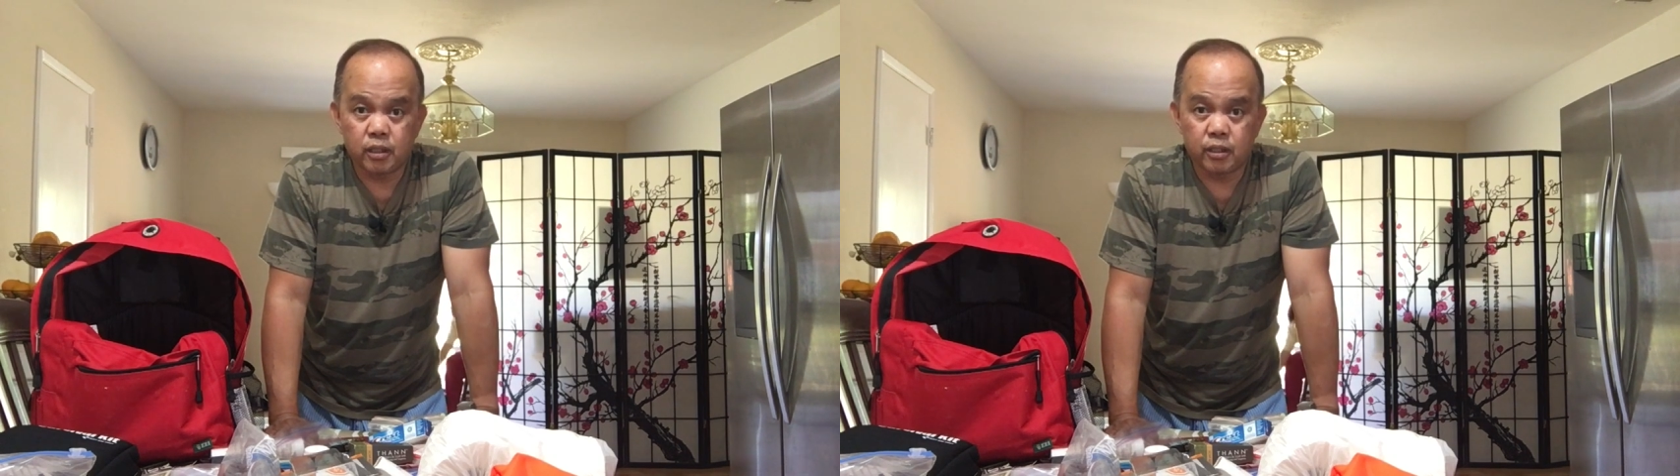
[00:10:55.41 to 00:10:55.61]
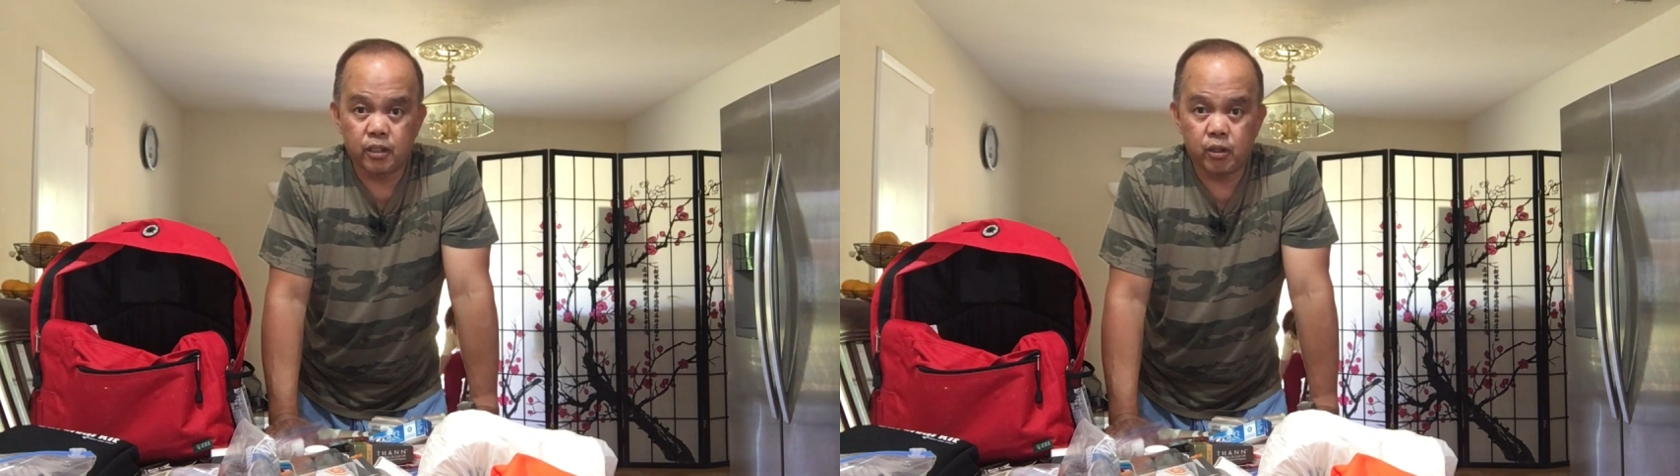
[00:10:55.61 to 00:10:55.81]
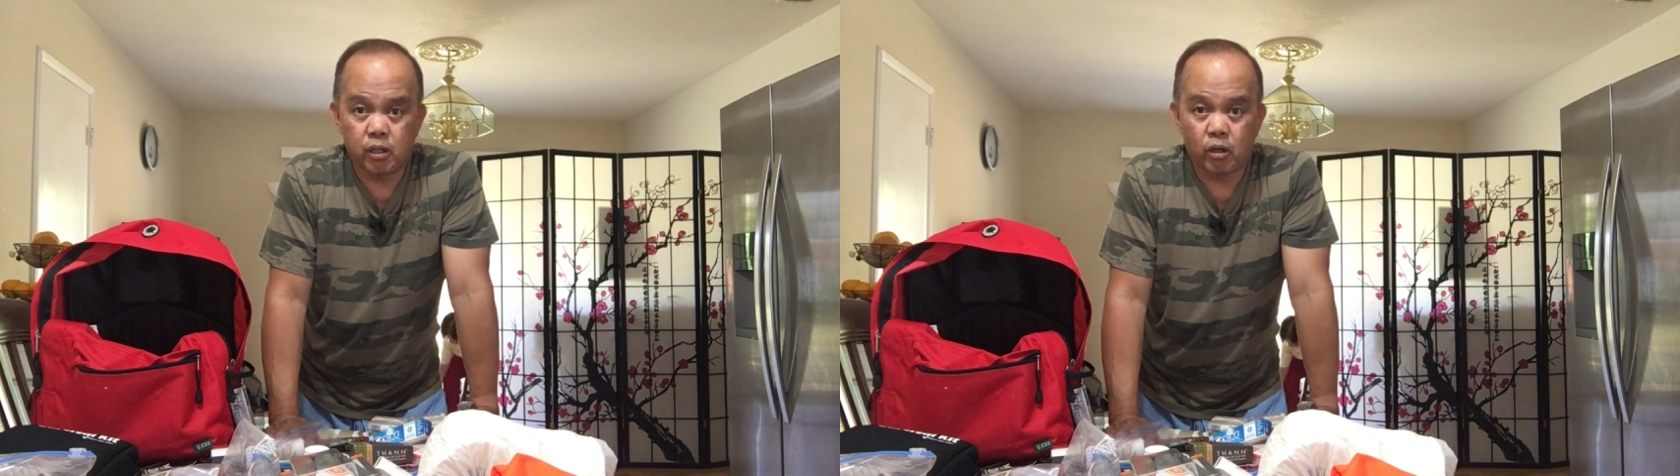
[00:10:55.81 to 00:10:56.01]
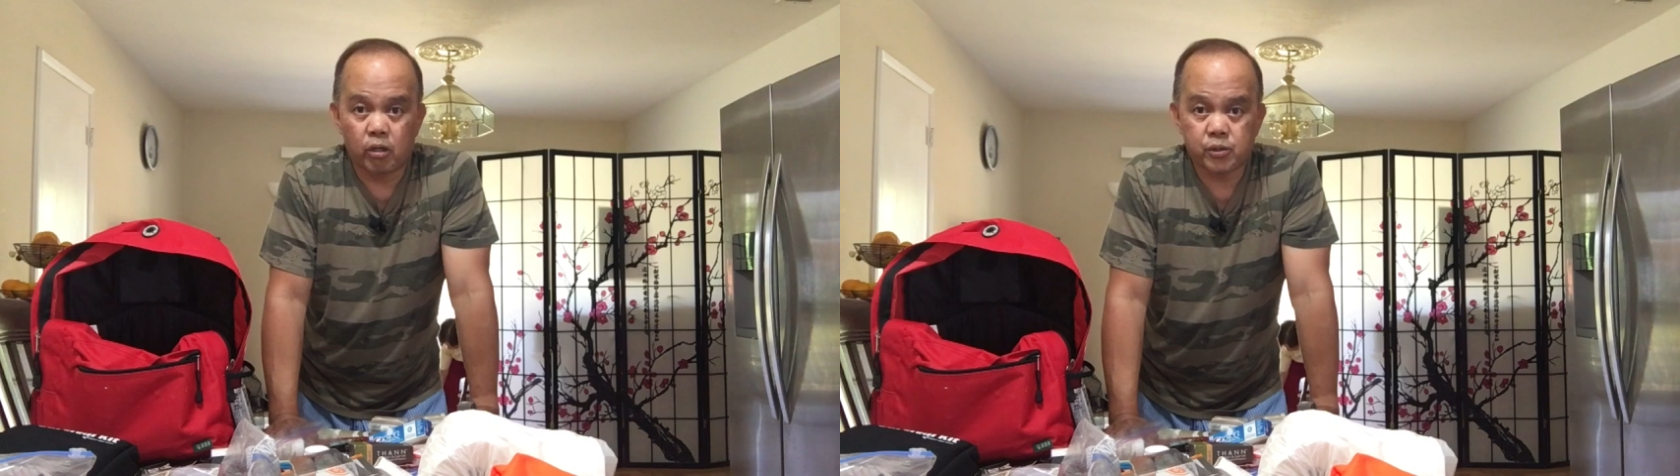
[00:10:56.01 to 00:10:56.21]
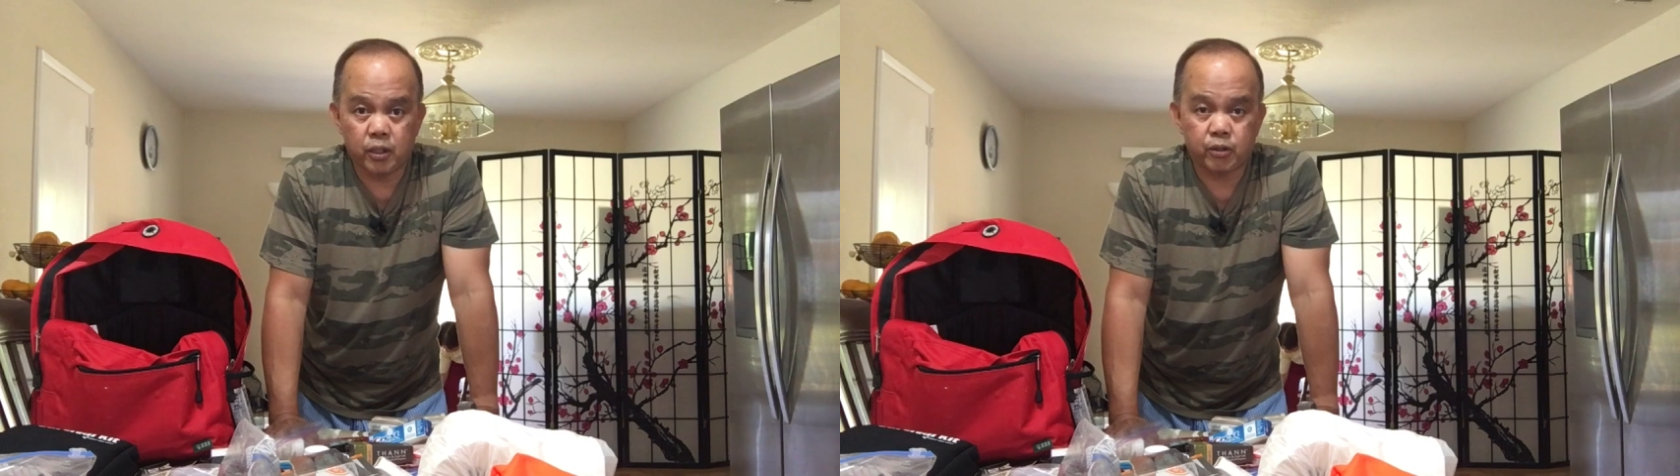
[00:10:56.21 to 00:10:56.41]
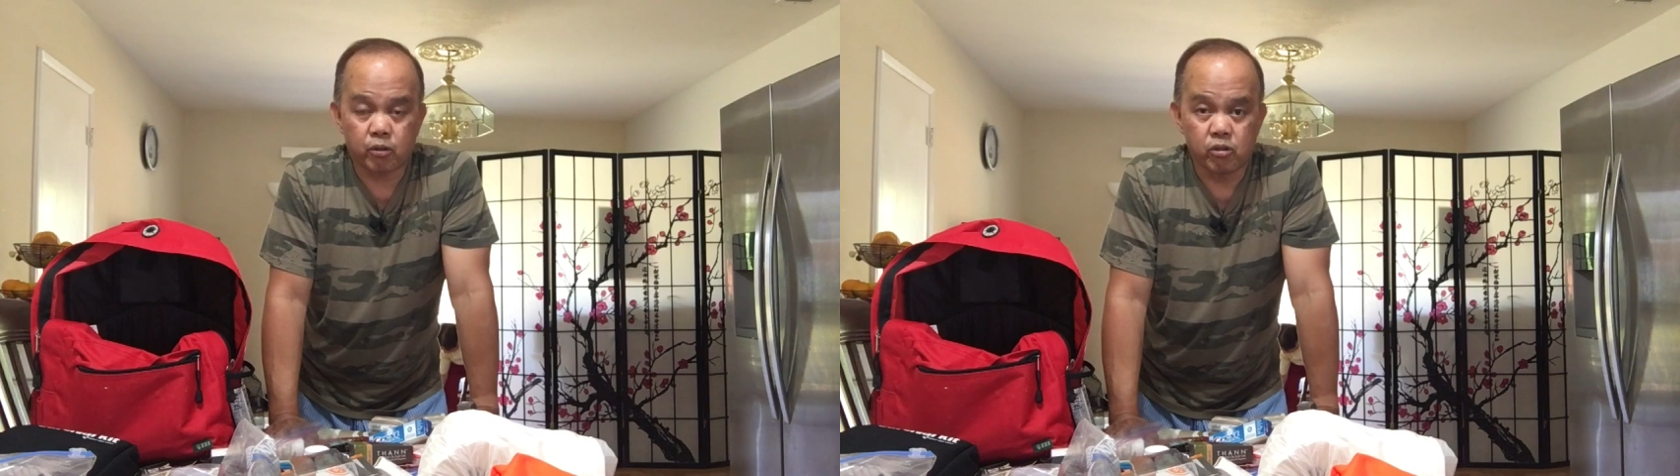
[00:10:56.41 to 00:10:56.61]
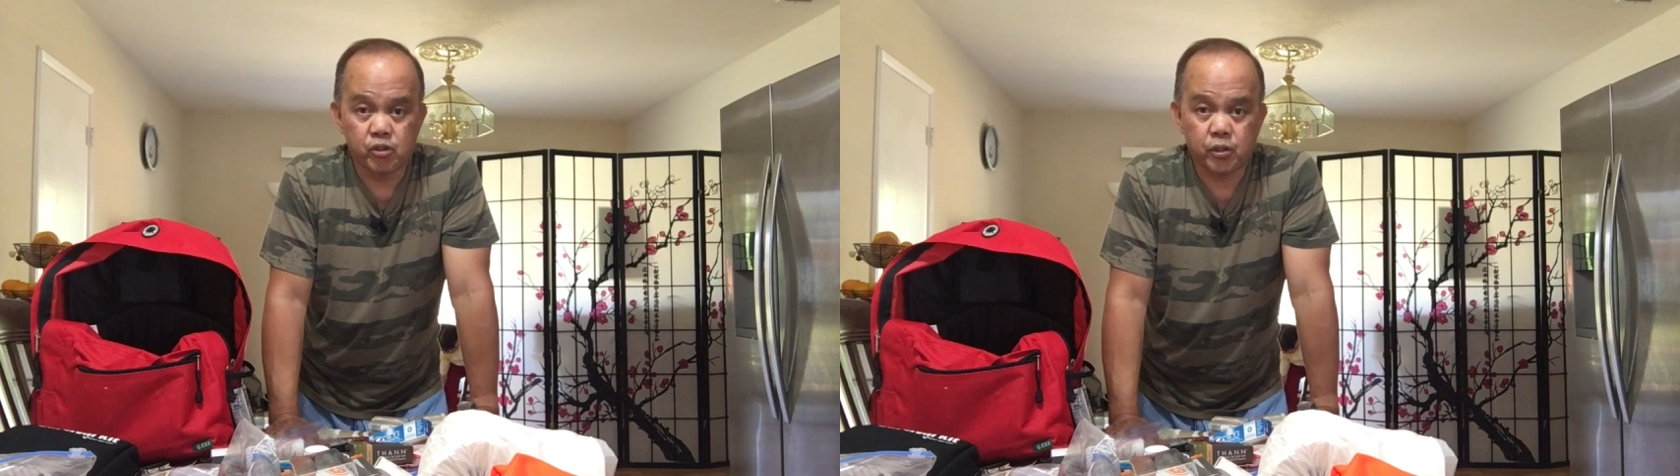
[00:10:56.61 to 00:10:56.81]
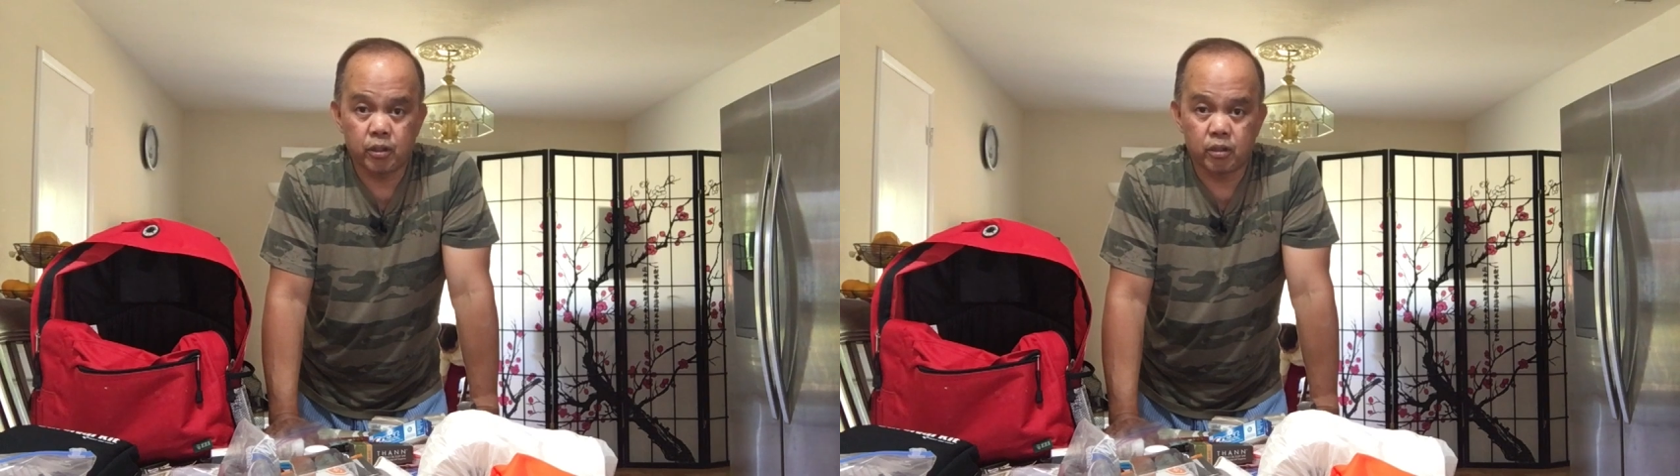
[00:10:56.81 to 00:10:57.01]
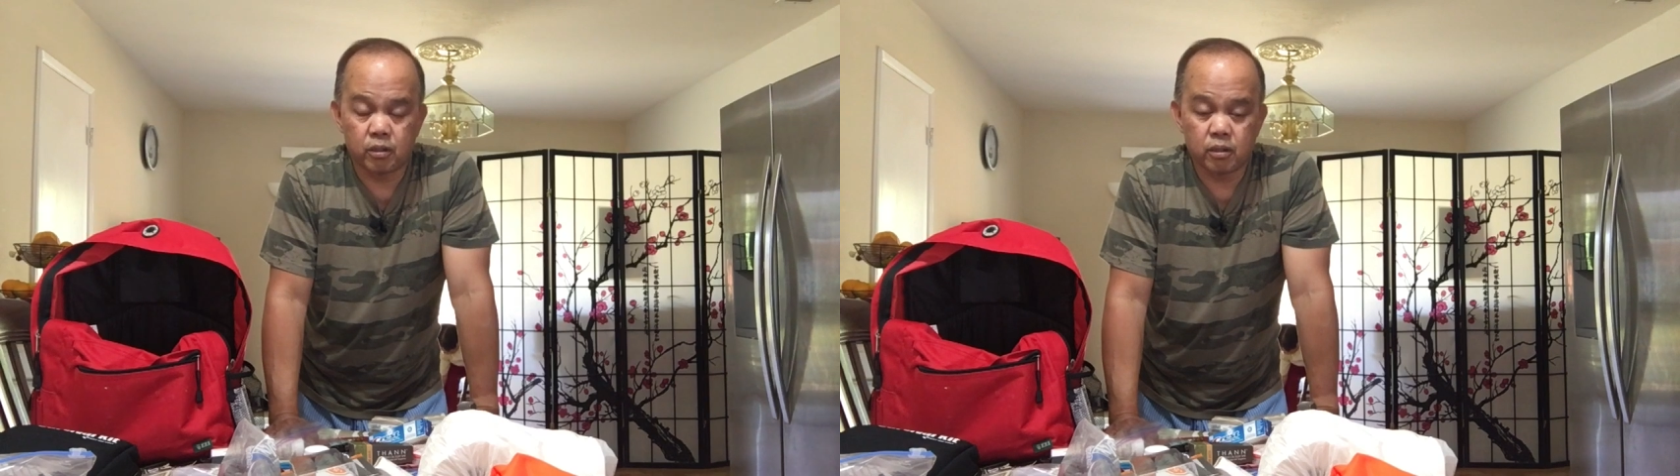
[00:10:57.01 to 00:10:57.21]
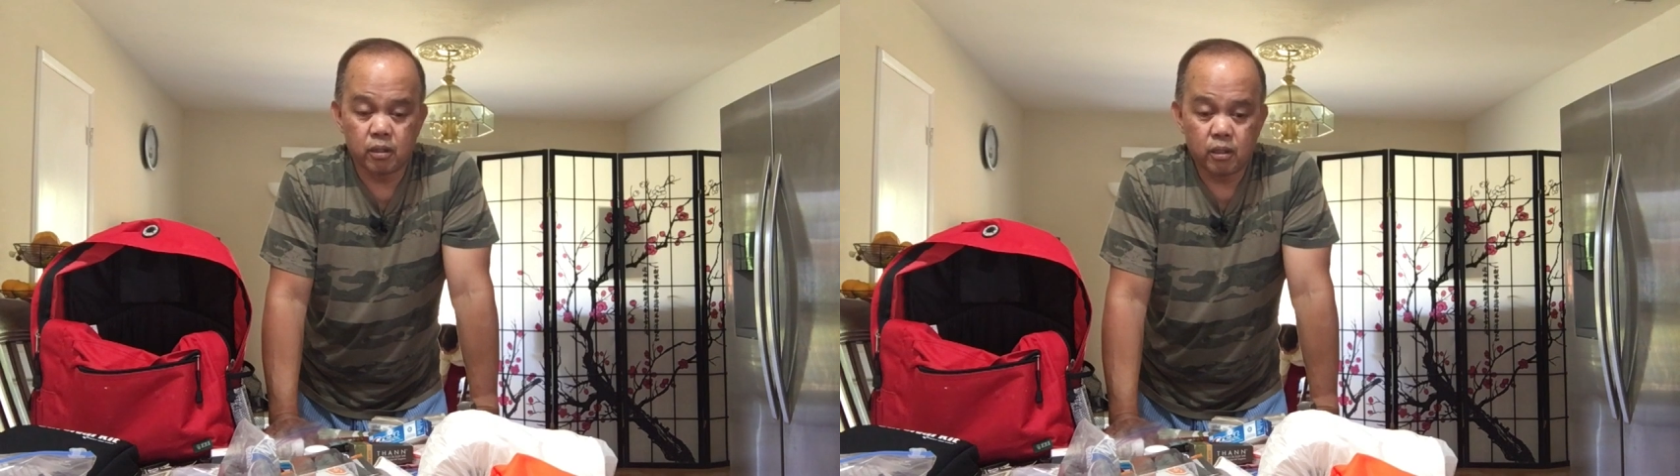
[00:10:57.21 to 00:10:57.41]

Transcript: and they also have to consider